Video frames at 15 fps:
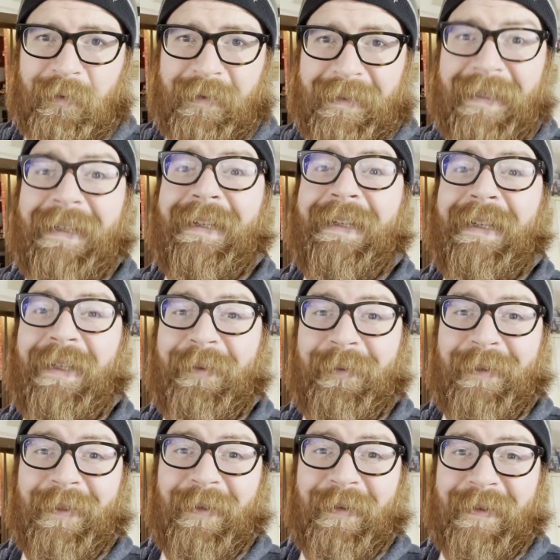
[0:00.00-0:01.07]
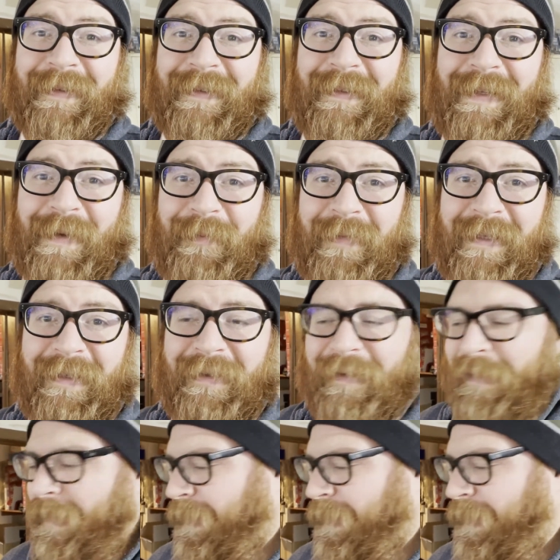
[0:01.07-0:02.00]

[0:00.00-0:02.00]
right, here we go. This is a lot better.